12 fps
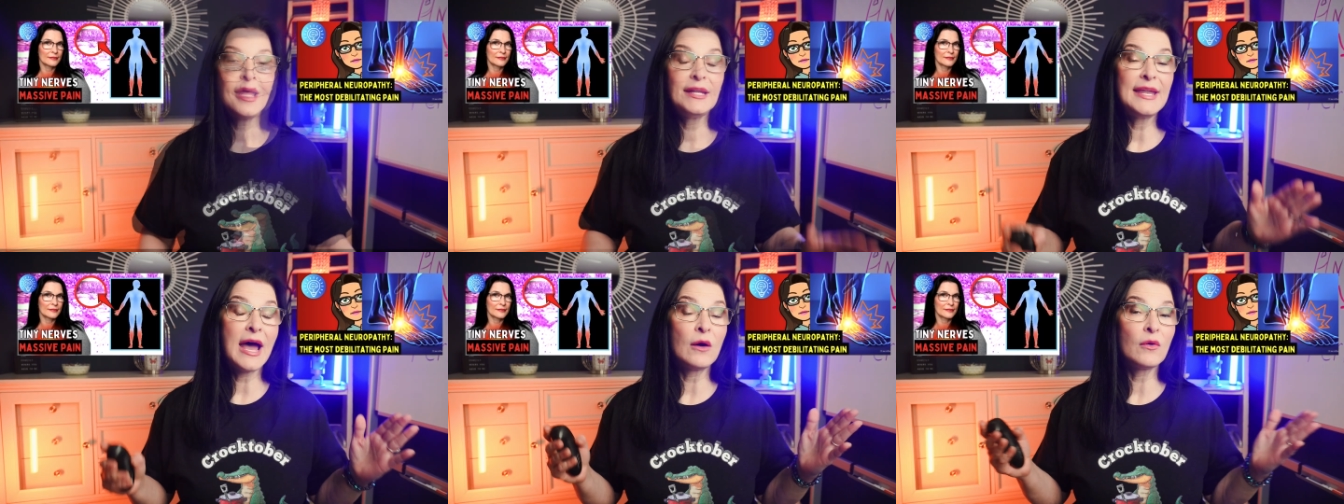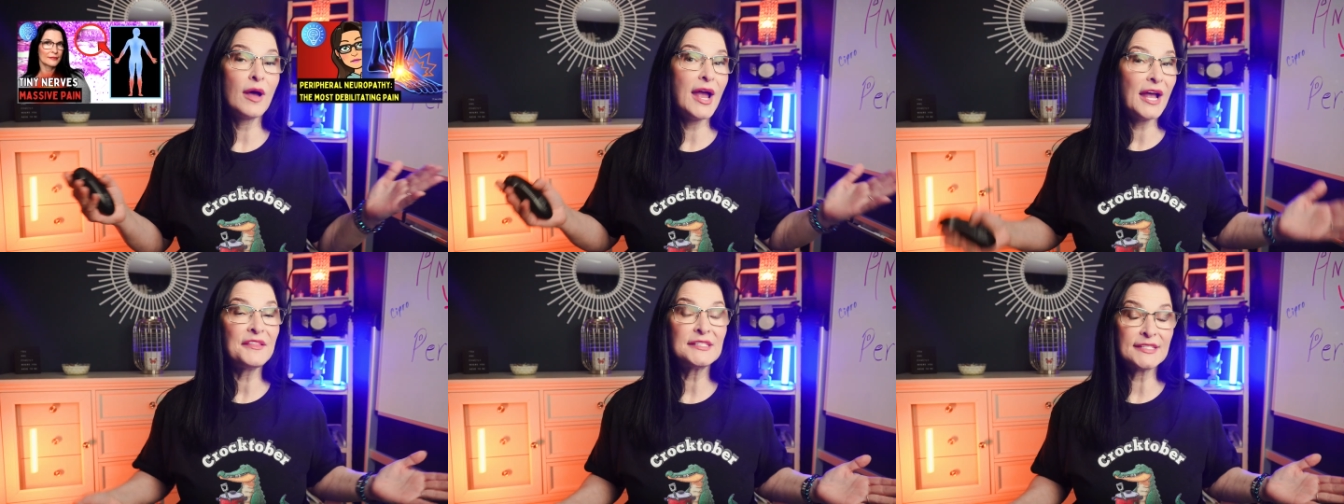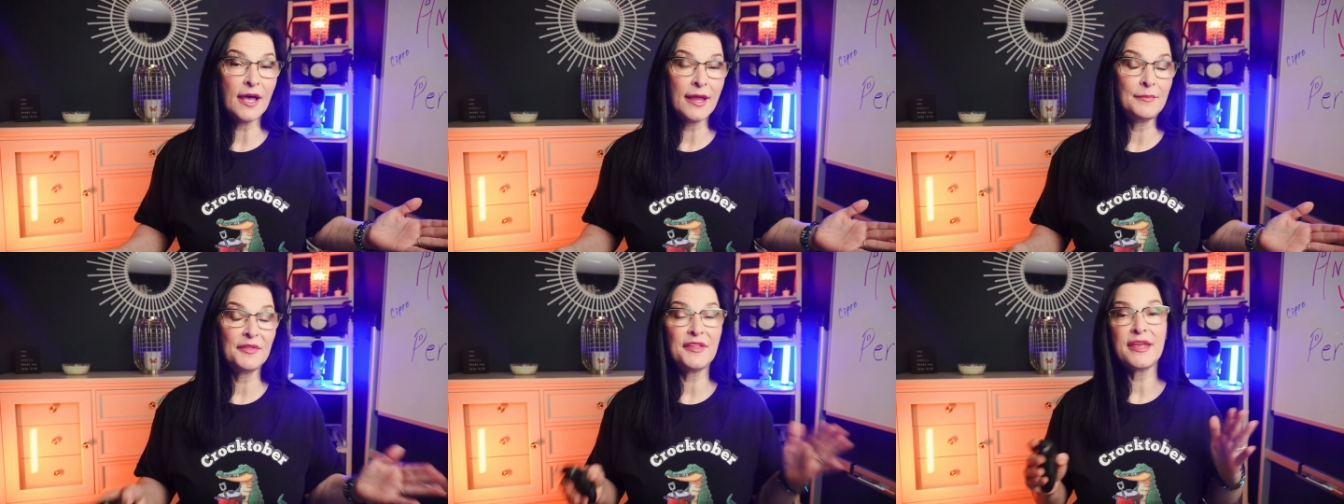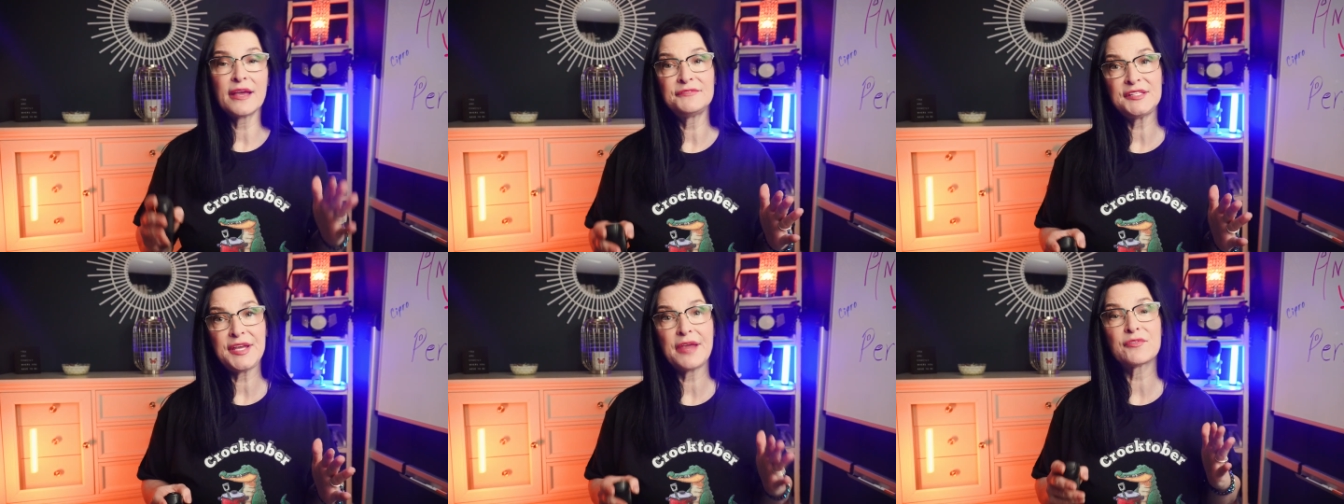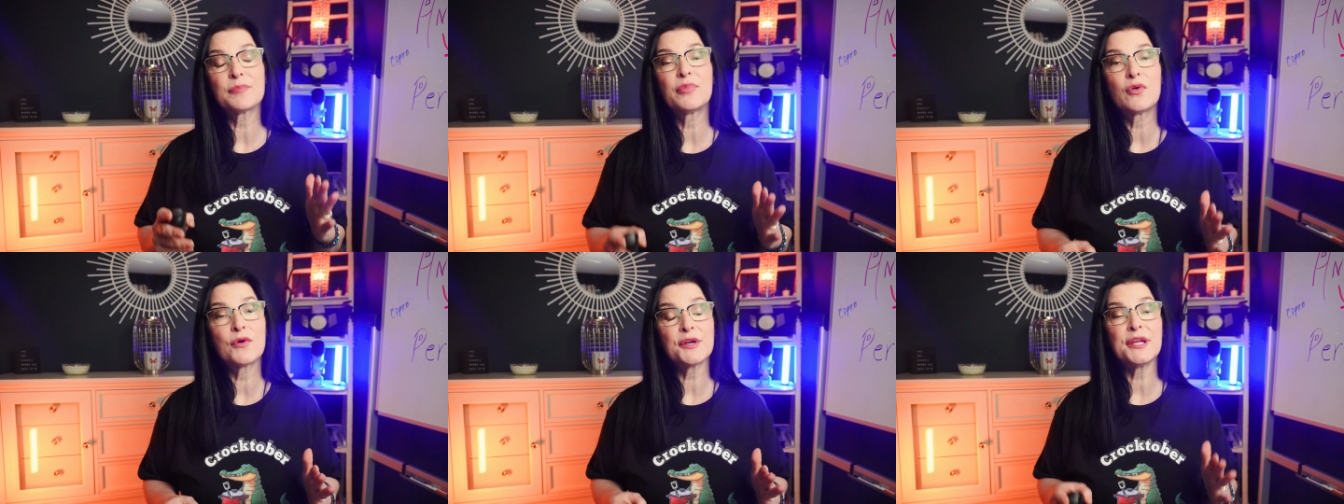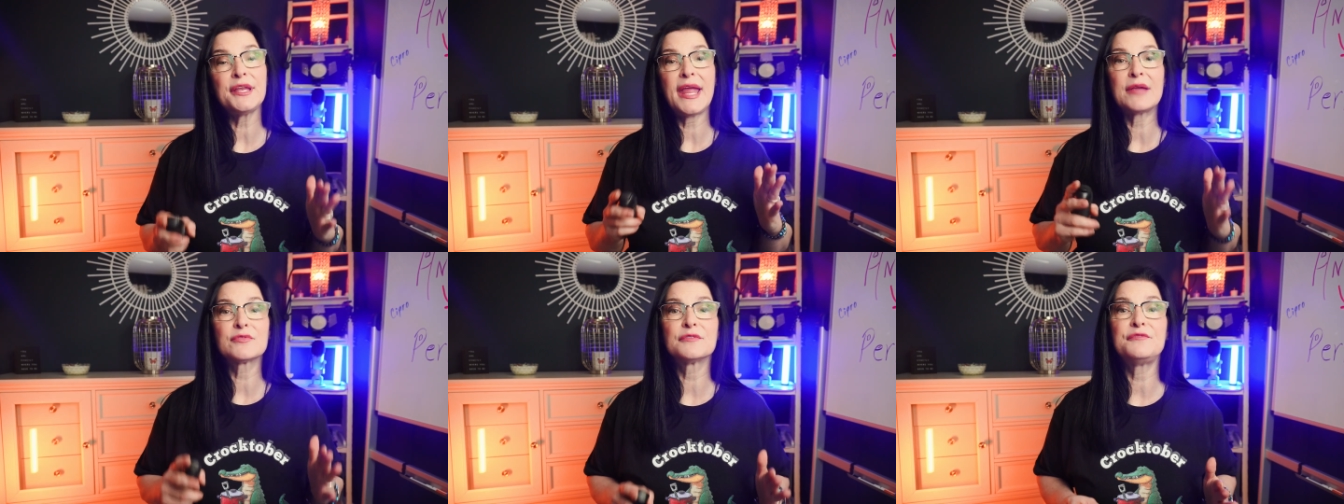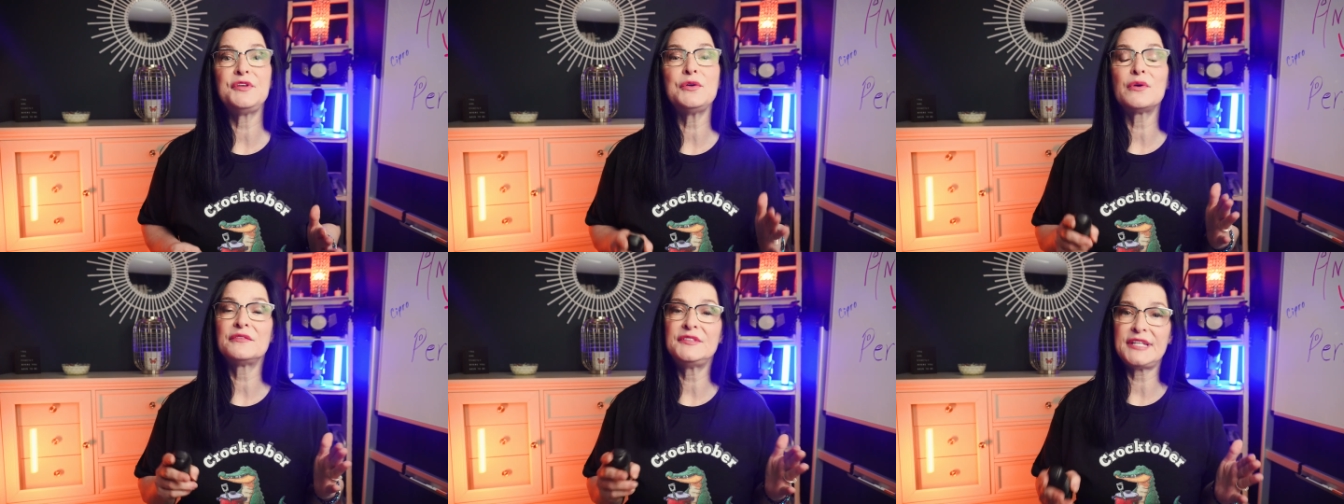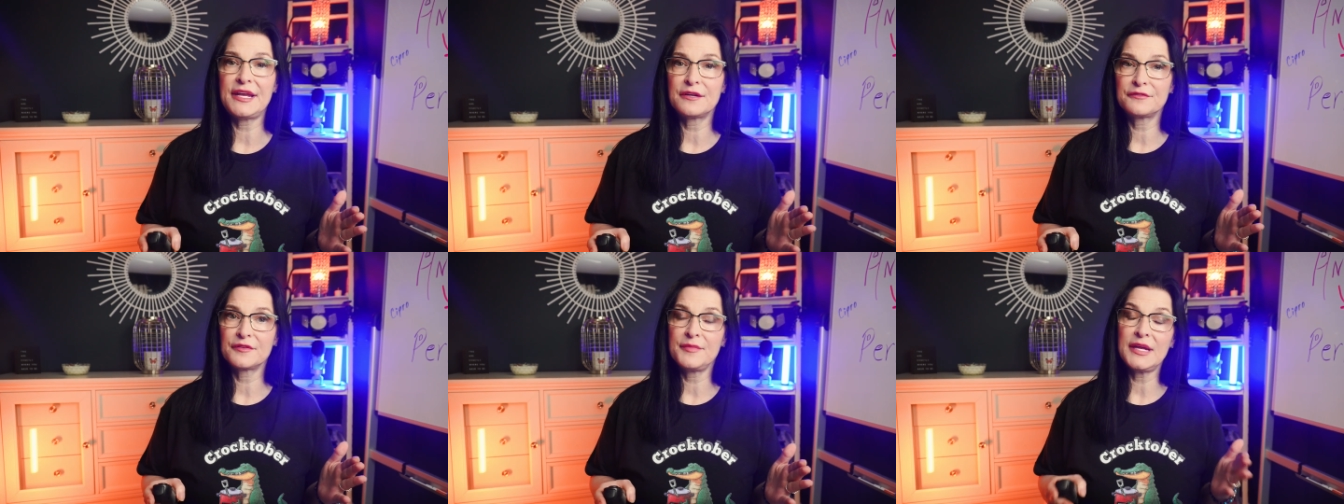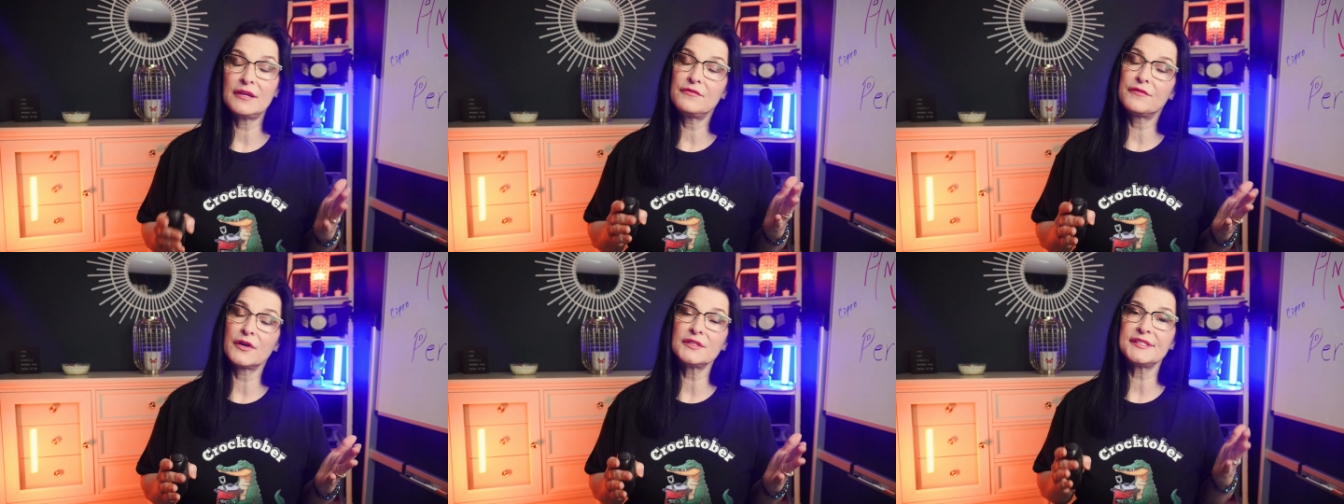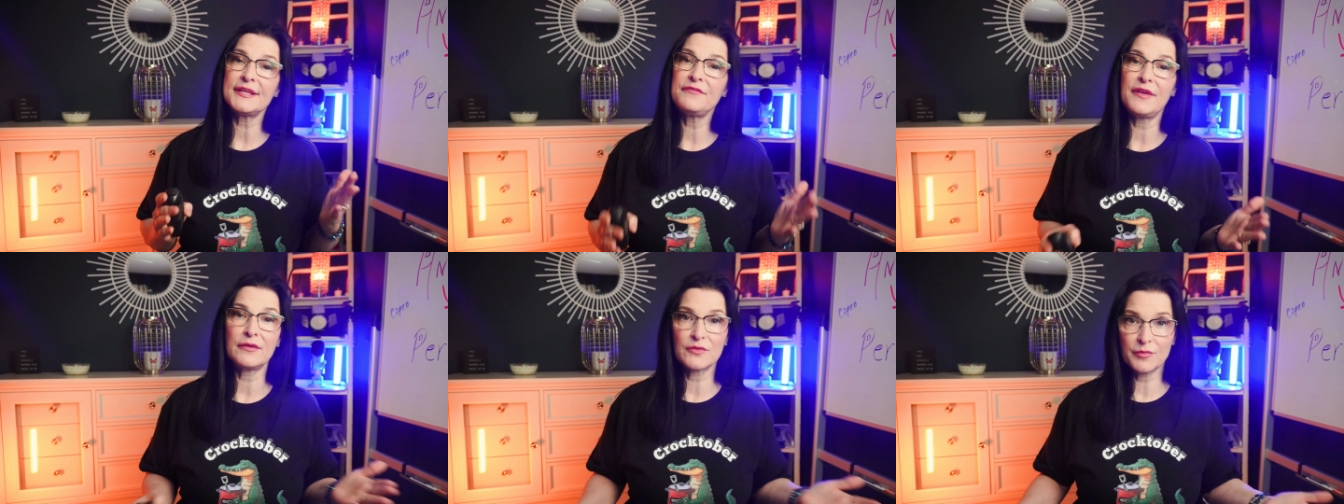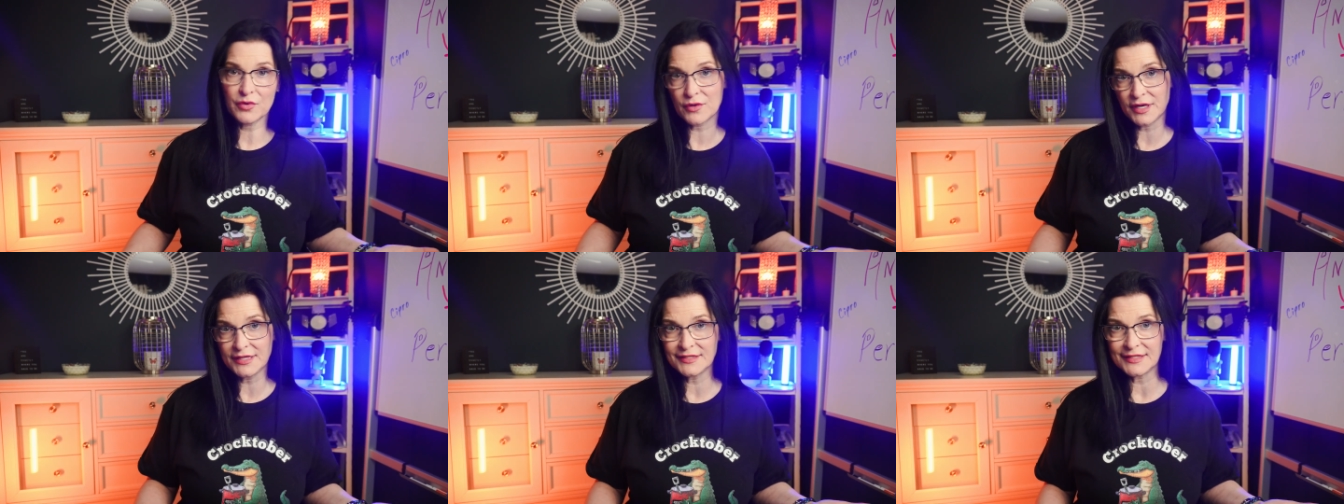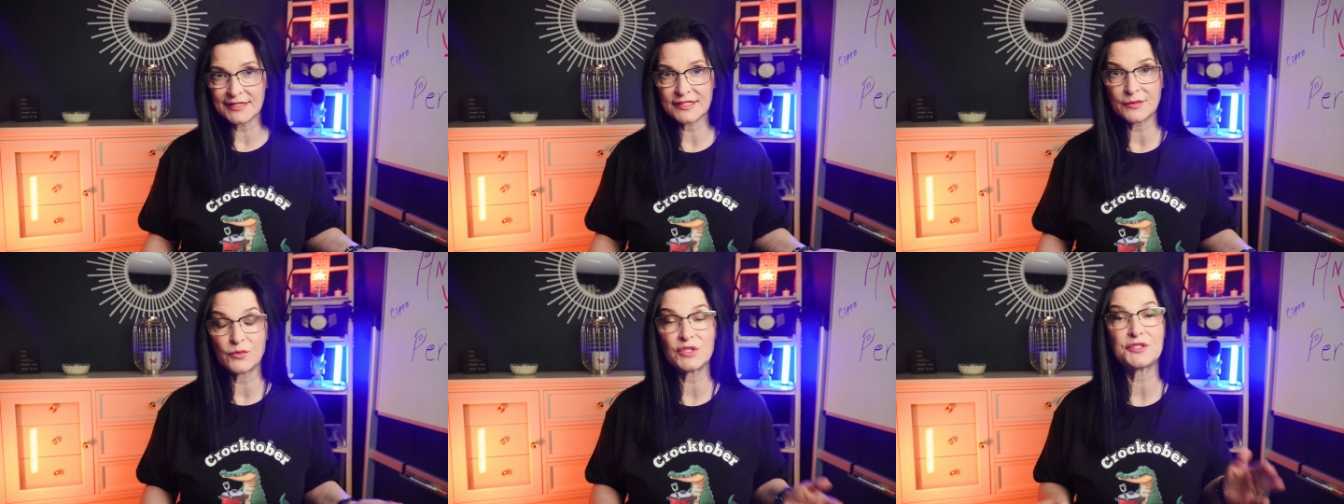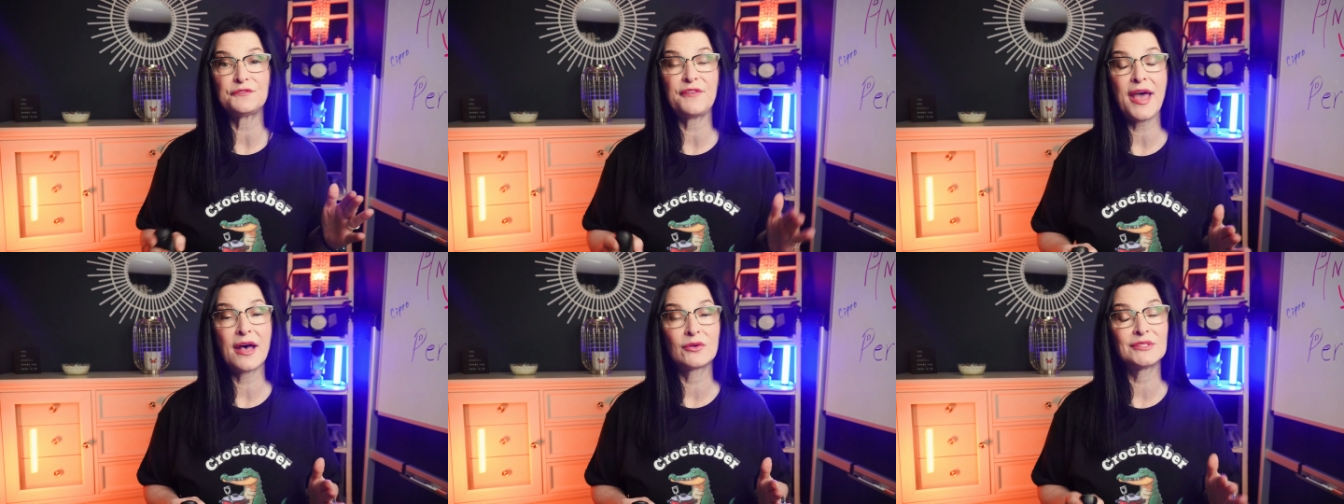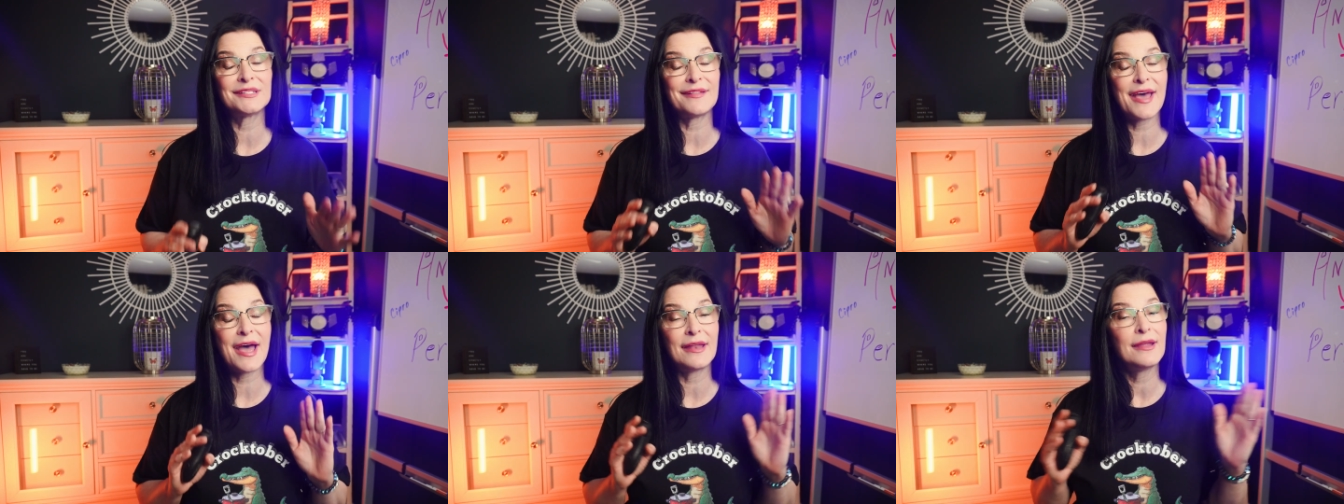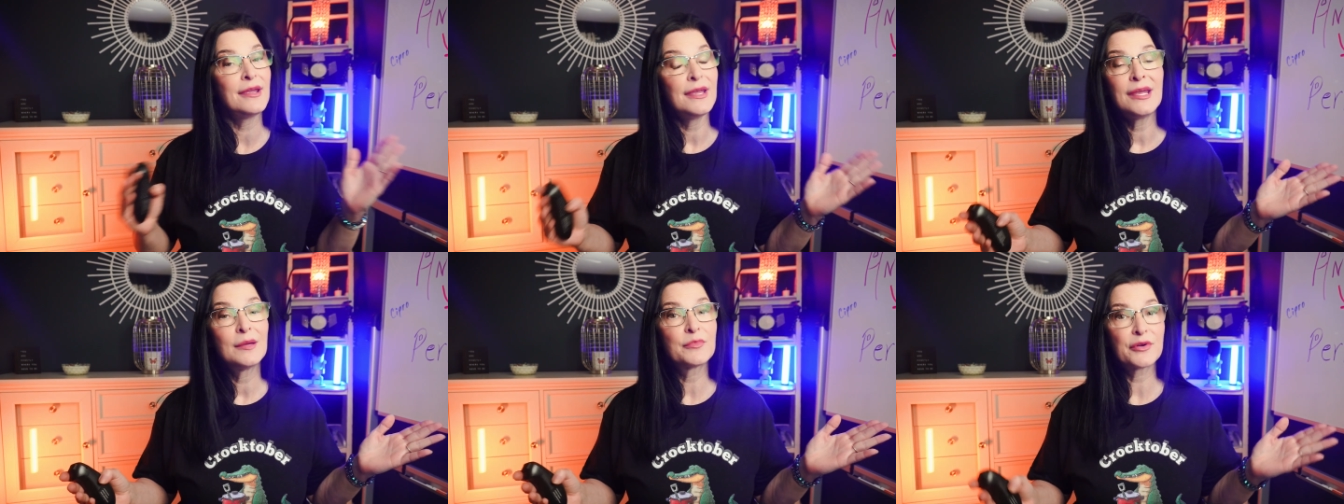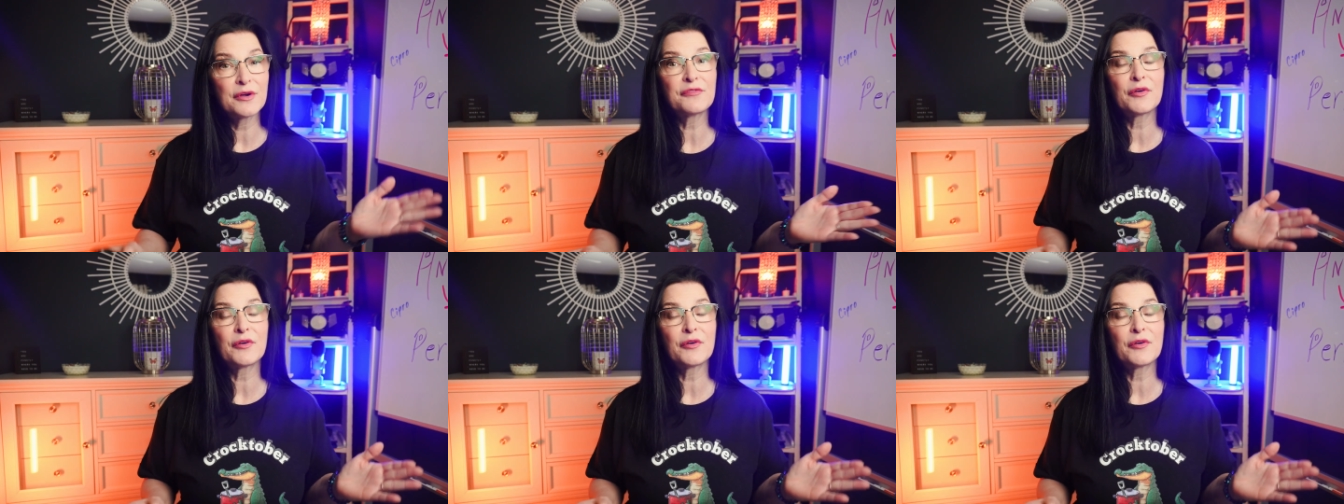Now, at the time, the FDA reported a review of data from the Adverse Event Reporting System, which found that peripheral